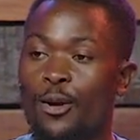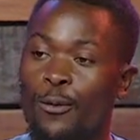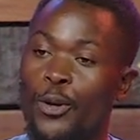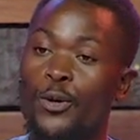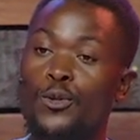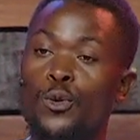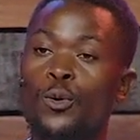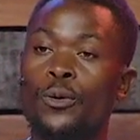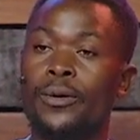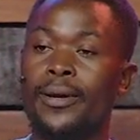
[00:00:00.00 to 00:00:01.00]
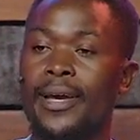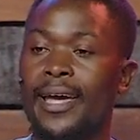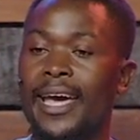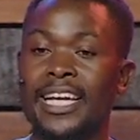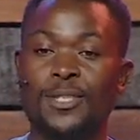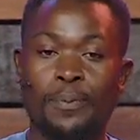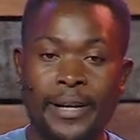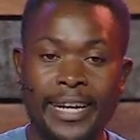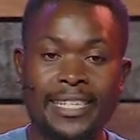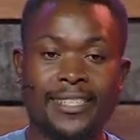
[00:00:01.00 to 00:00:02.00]
For you to
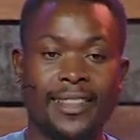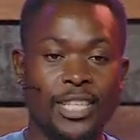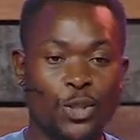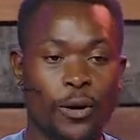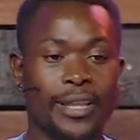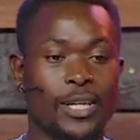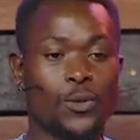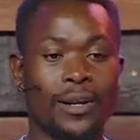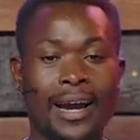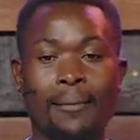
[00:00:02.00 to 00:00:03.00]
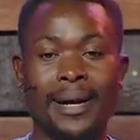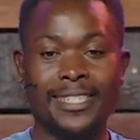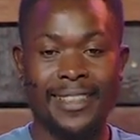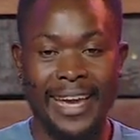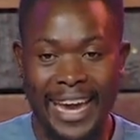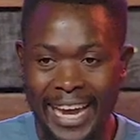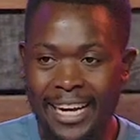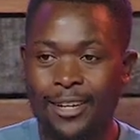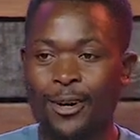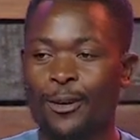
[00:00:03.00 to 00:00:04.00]
experience the joy that will come at the
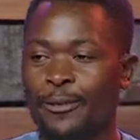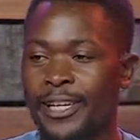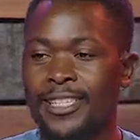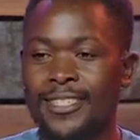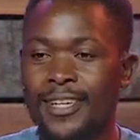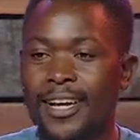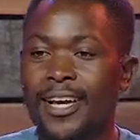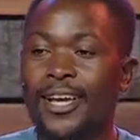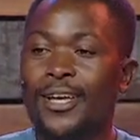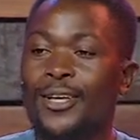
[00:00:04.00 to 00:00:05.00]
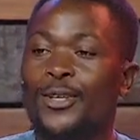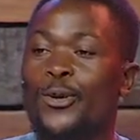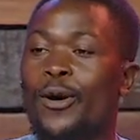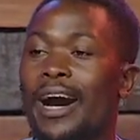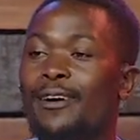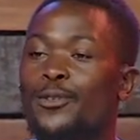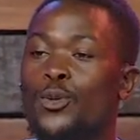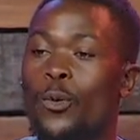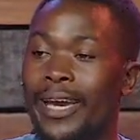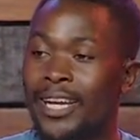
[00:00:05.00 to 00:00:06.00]
end of it, you have
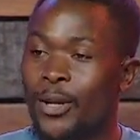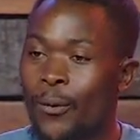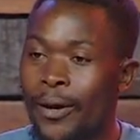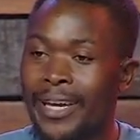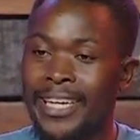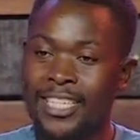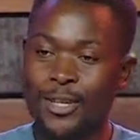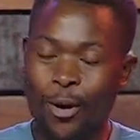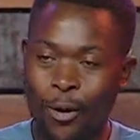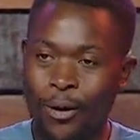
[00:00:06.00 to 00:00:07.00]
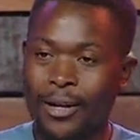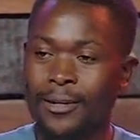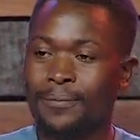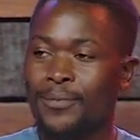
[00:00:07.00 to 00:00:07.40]
to endure it all.